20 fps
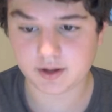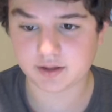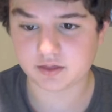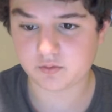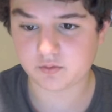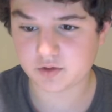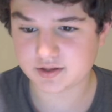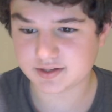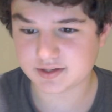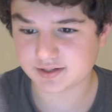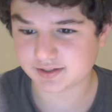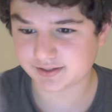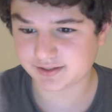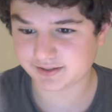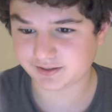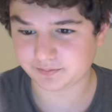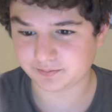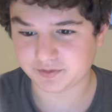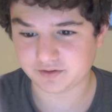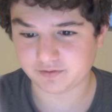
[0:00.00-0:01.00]
I think we did a
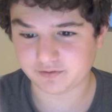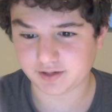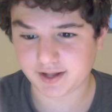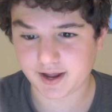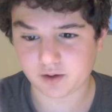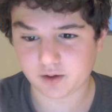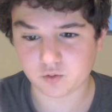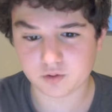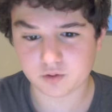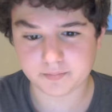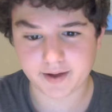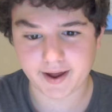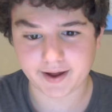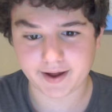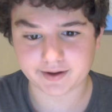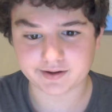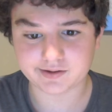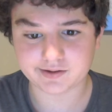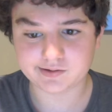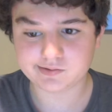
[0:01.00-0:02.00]
little bit of a lag. We're
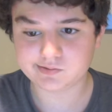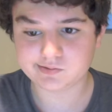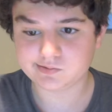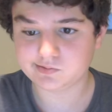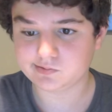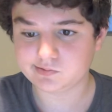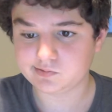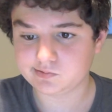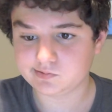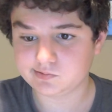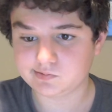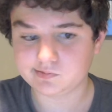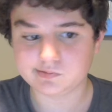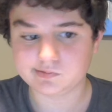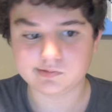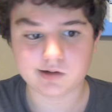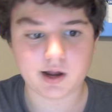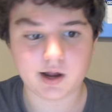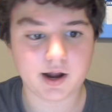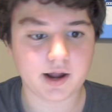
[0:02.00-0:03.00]
back.
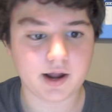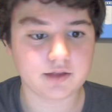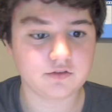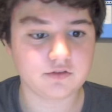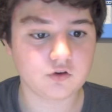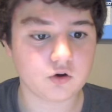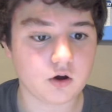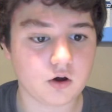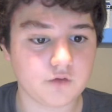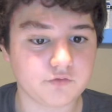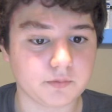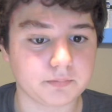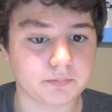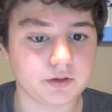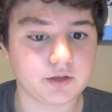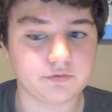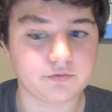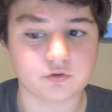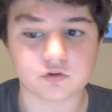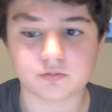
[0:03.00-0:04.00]
And I took off the
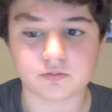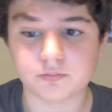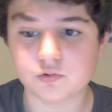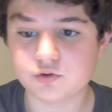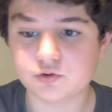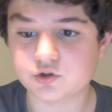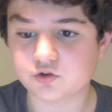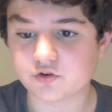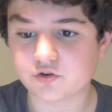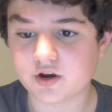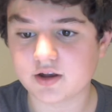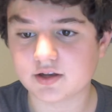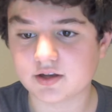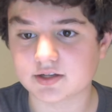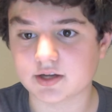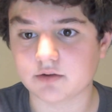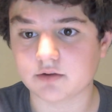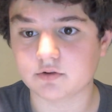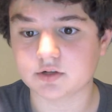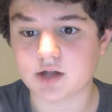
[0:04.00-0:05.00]
playful spook screen
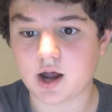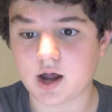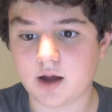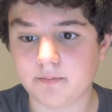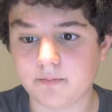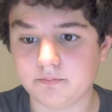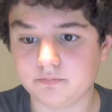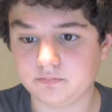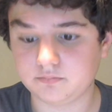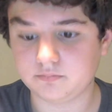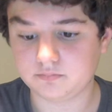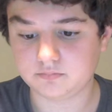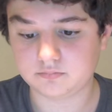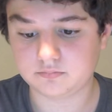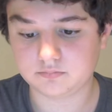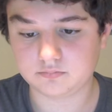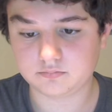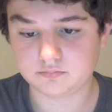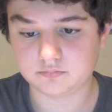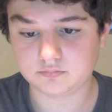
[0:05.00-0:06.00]
because I'm
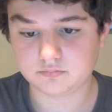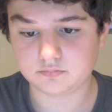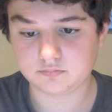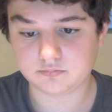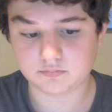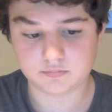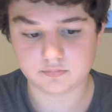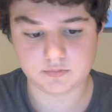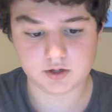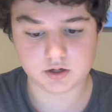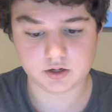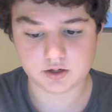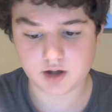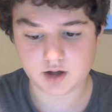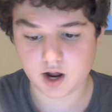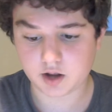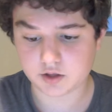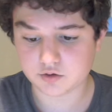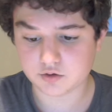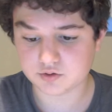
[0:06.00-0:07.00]
gonna
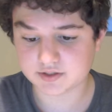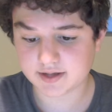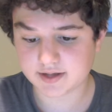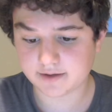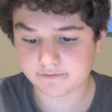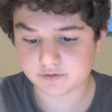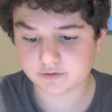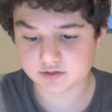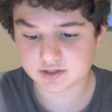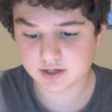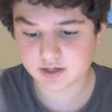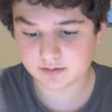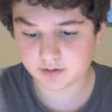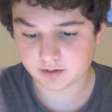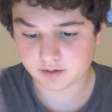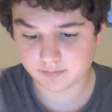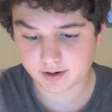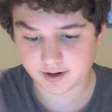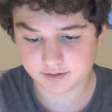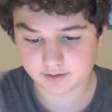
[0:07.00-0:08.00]
not use that for today,
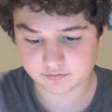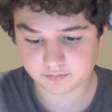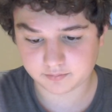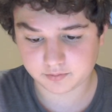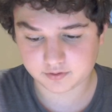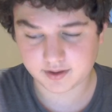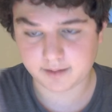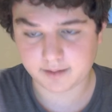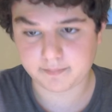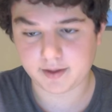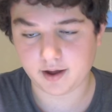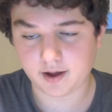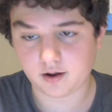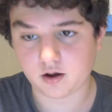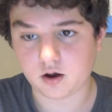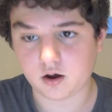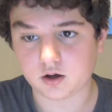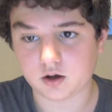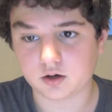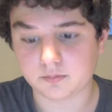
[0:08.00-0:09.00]
but I might have to put that back
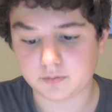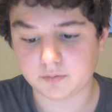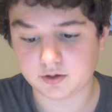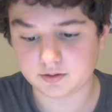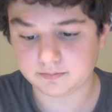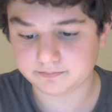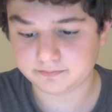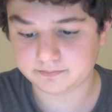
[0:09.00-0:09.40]
on in a minute.